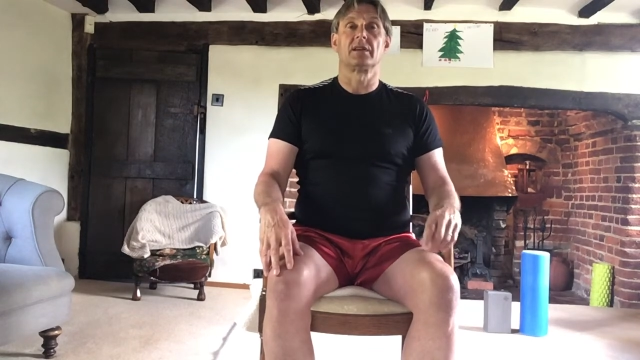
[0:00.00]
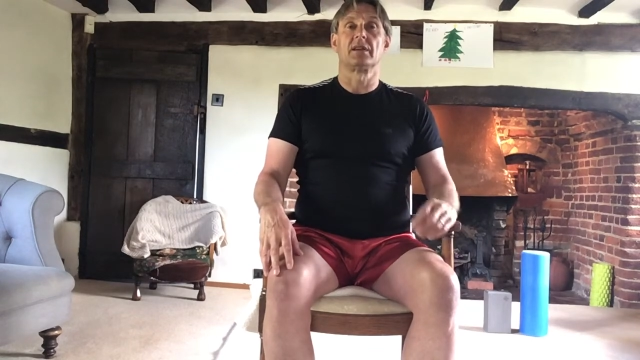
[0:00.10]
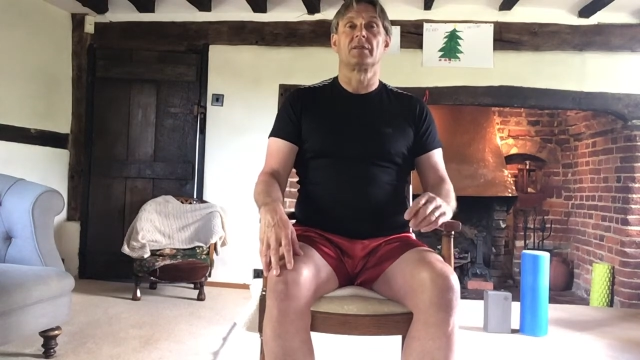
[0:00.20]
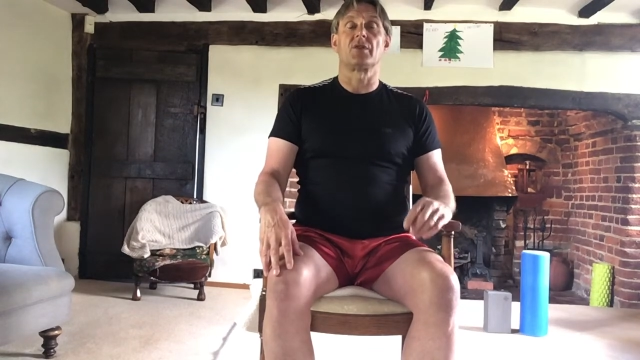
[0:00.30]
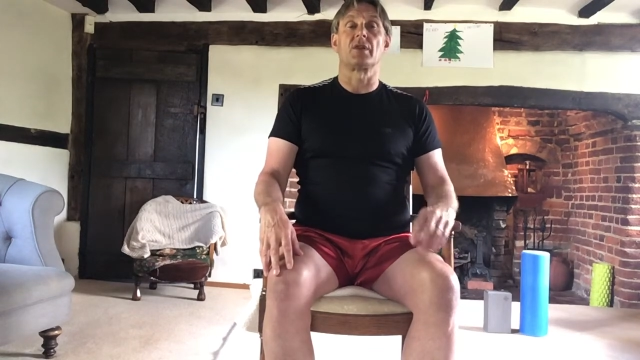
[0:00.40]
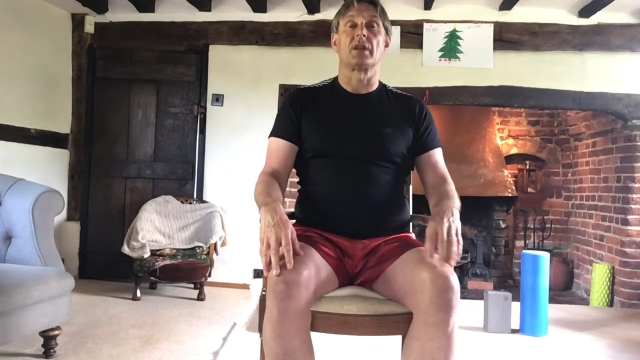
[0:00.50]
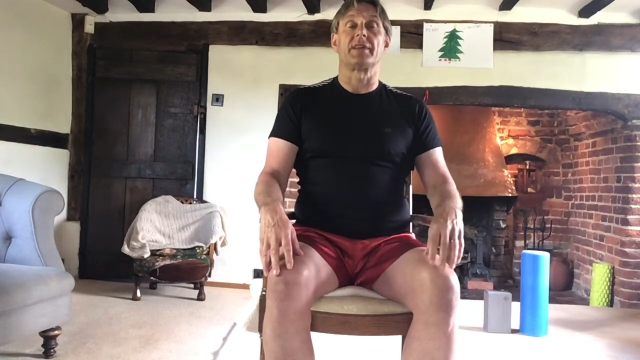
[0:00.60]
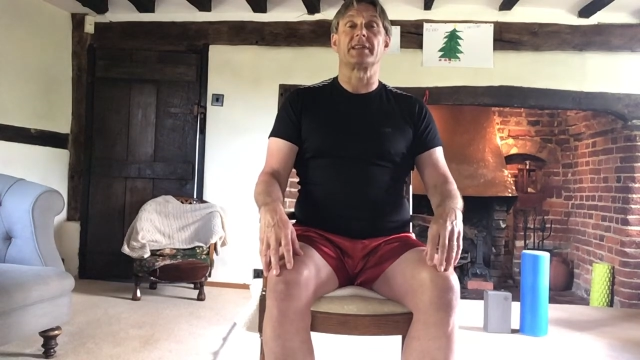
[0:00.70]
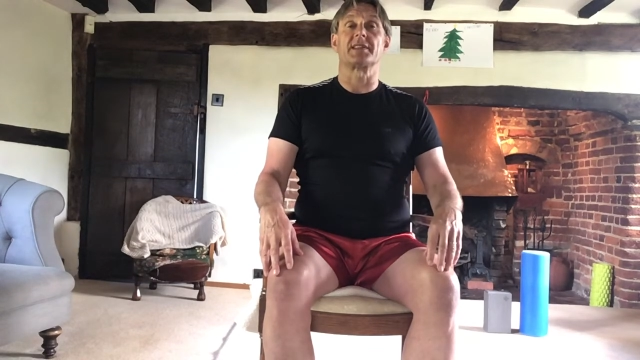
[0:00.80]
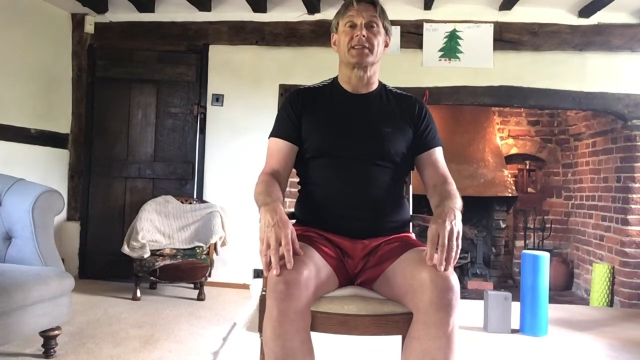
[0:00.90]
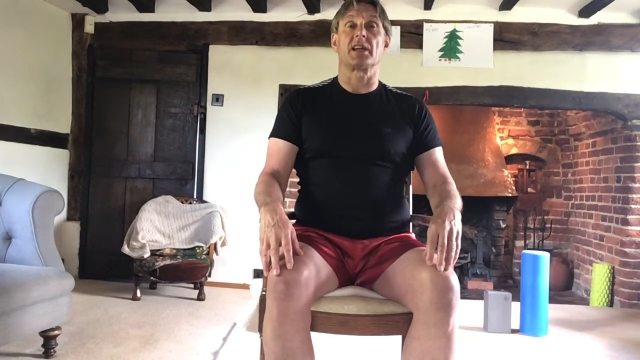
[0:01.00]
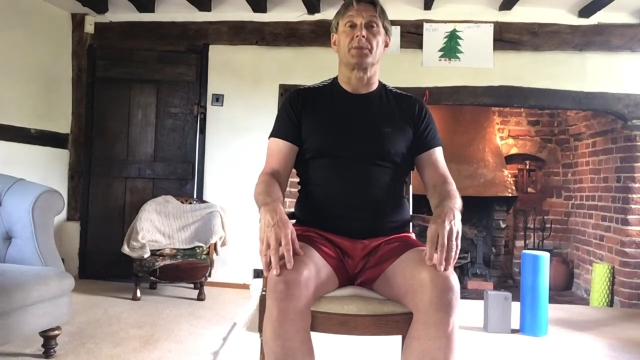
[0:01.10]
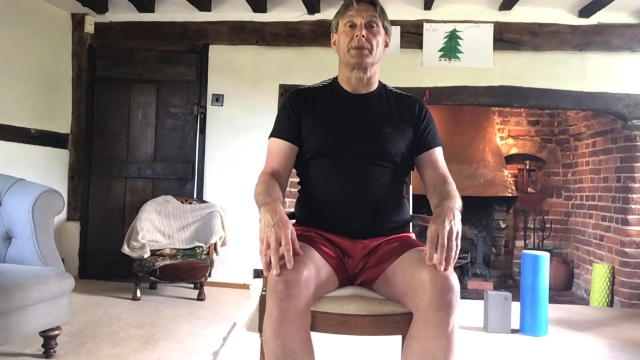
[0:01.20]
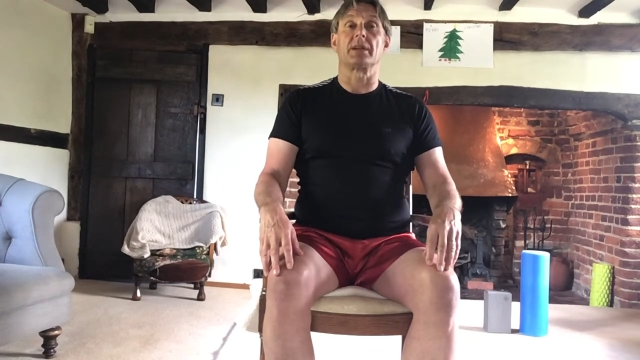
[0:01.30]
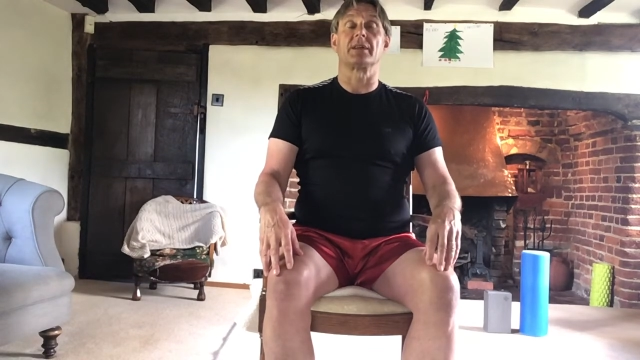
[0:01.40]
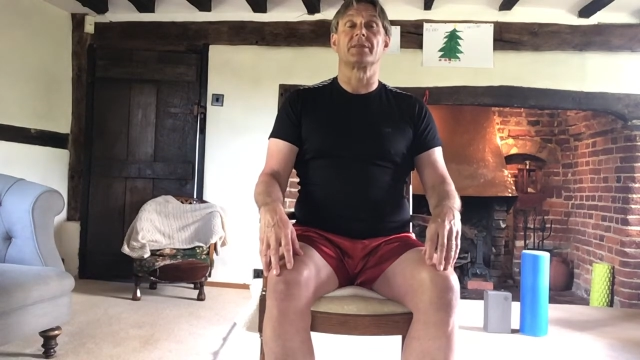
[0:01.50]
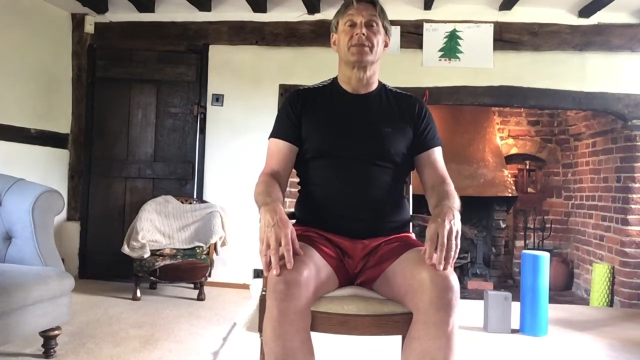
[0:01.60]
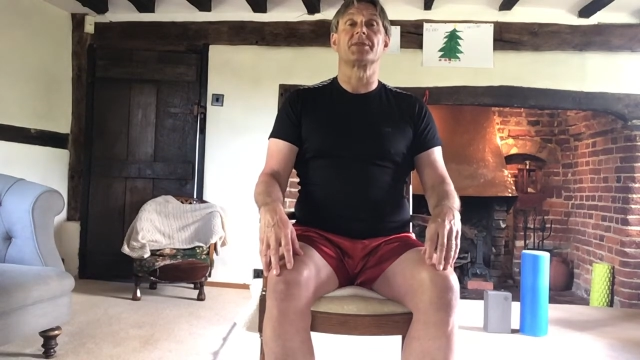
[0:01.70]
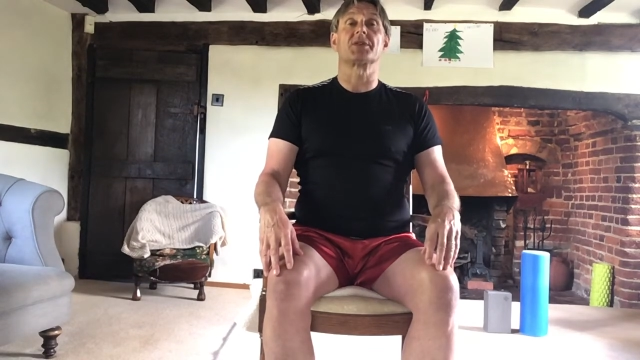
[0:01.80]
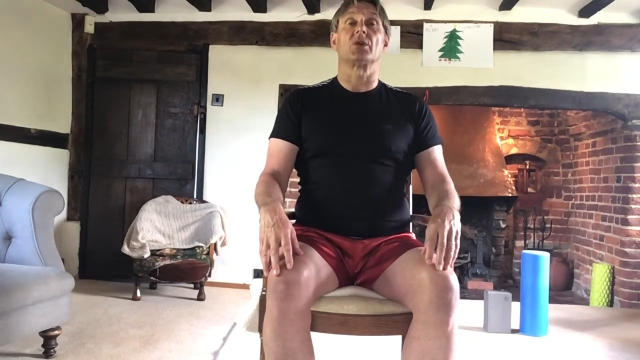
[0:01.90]
for the levator scapula,
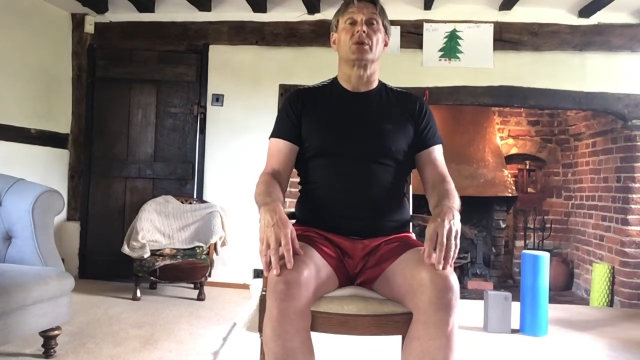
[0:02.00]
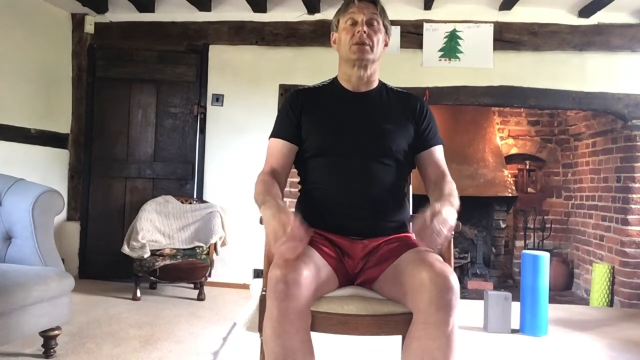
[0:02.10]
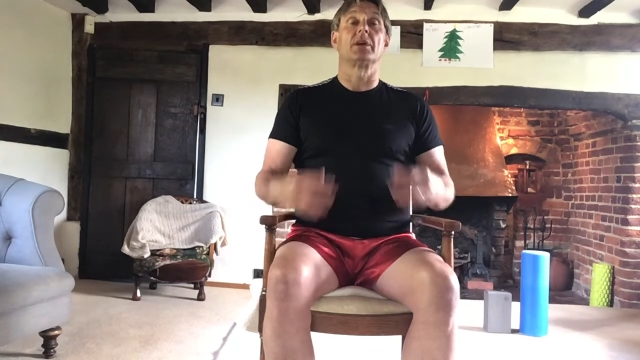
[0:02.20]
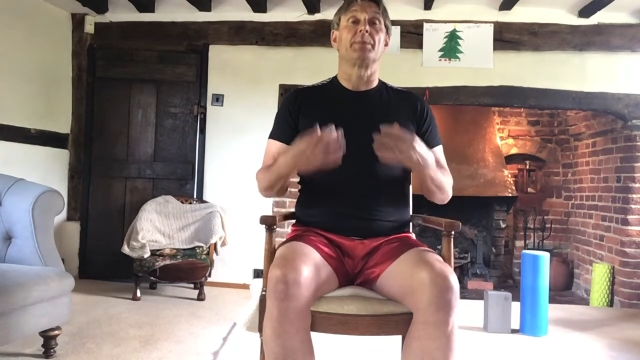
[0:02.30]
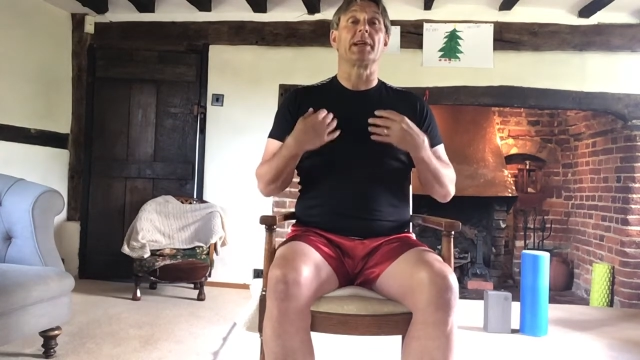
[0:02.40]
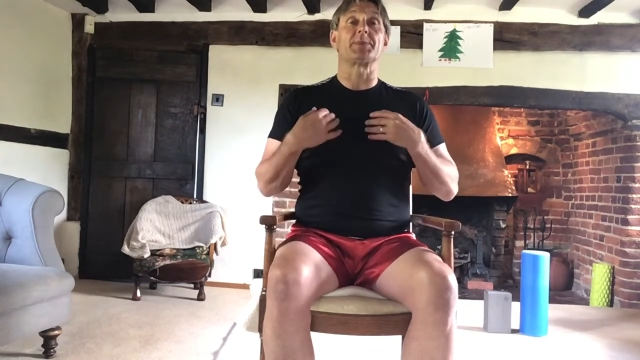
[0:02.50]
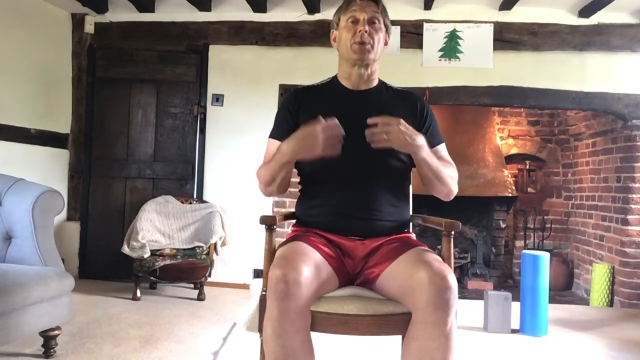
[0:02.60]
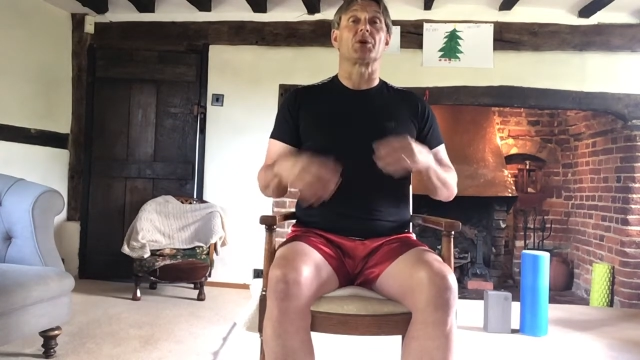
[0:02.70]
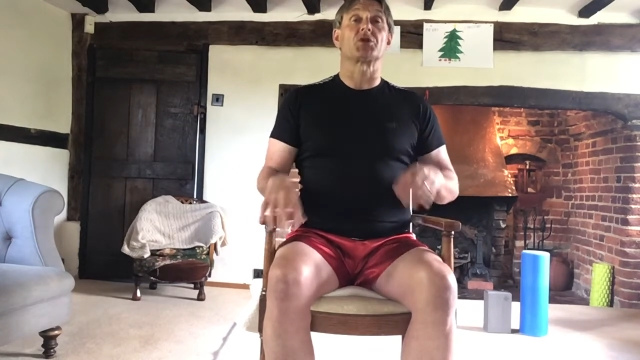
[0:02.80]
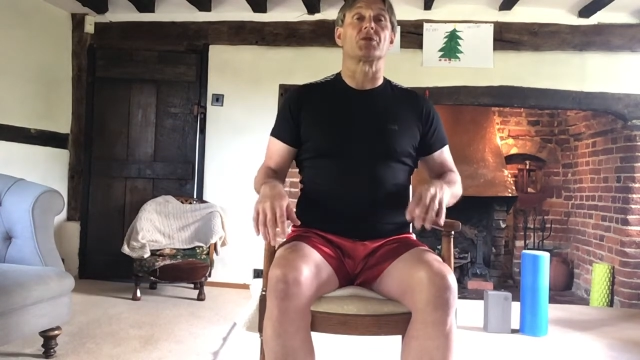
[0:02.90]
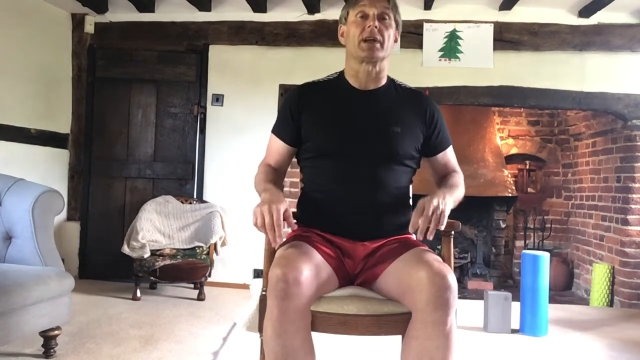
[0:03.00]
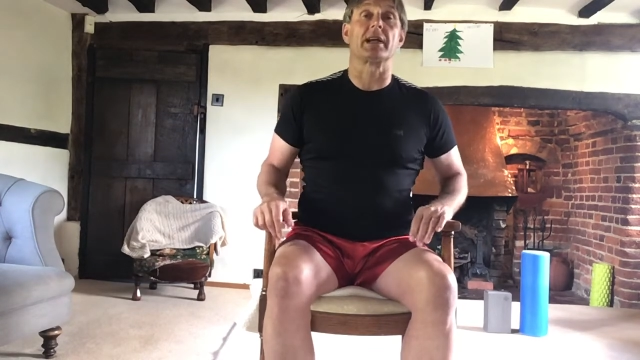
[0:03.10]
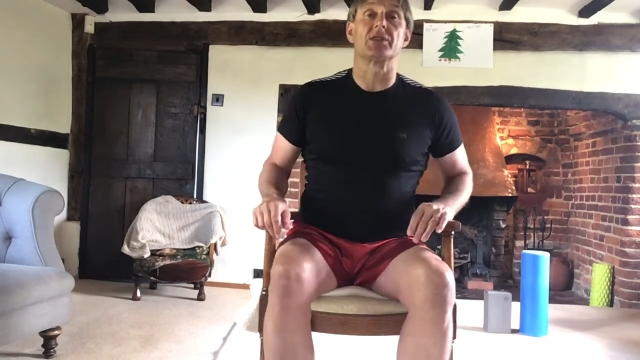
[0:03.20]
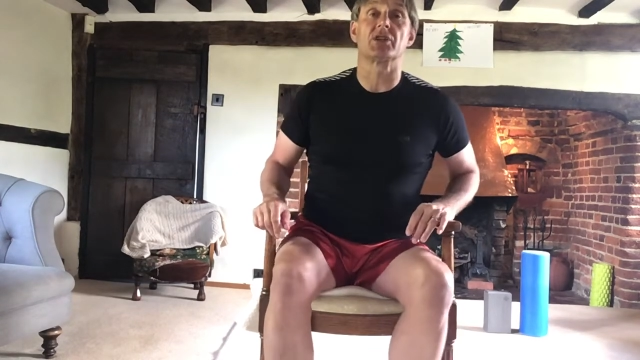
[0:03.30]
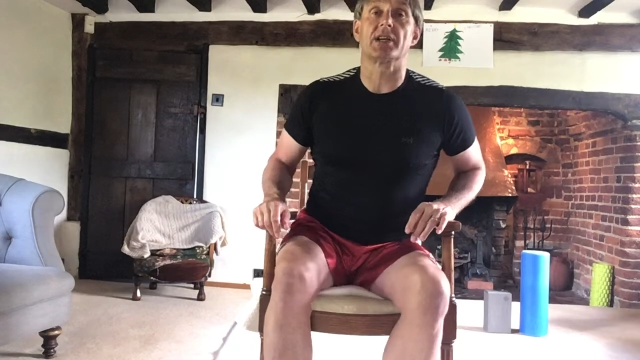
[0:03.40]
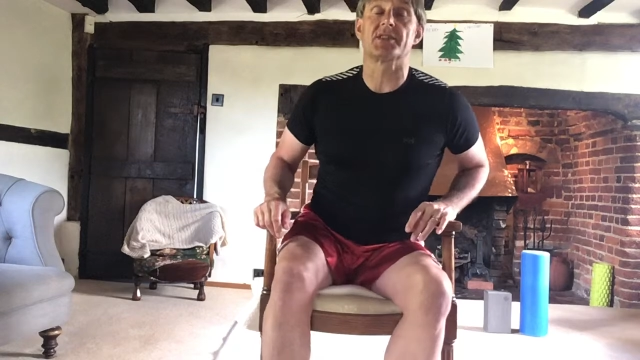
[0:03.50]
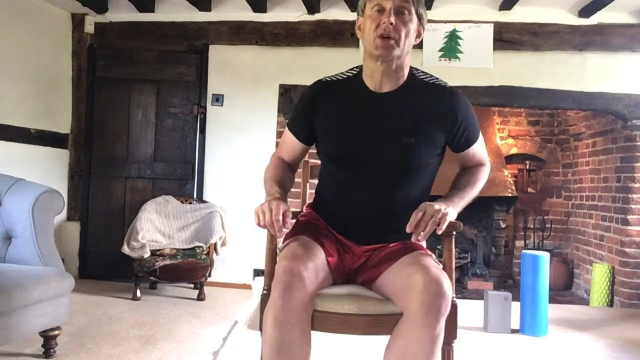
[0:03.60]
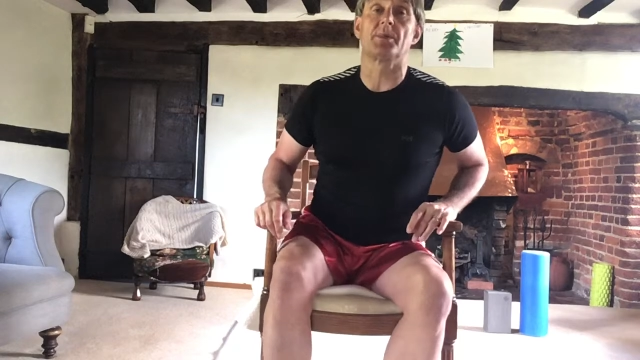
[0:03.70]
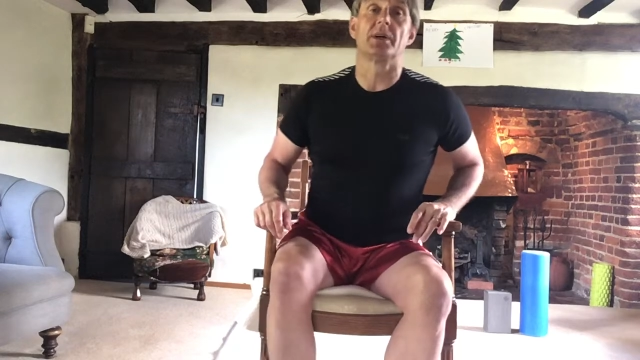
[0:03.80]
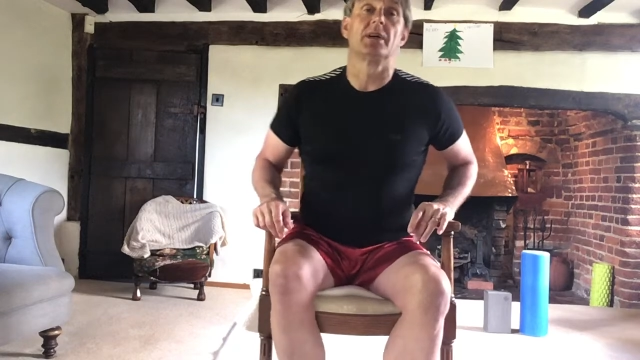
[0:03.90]
so best posture again, chest up,